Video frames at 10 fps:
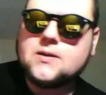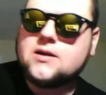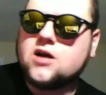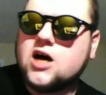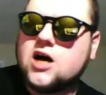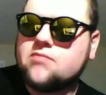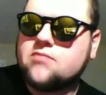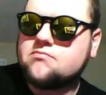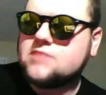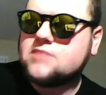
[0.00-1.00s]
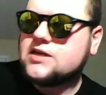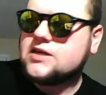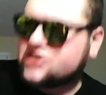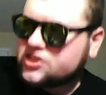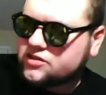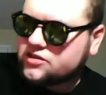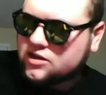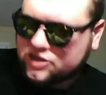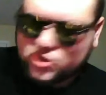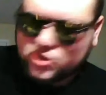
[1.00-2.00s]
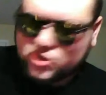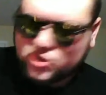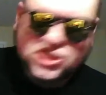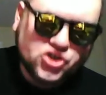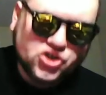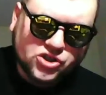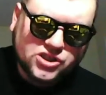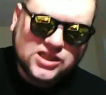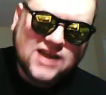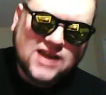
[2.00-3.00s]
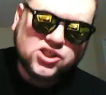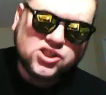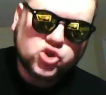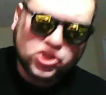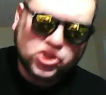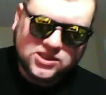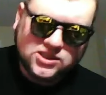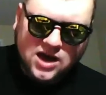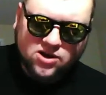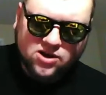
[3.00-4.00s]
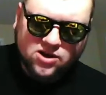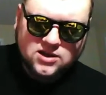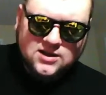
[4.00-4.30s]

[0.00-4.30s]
a traditional state socialist model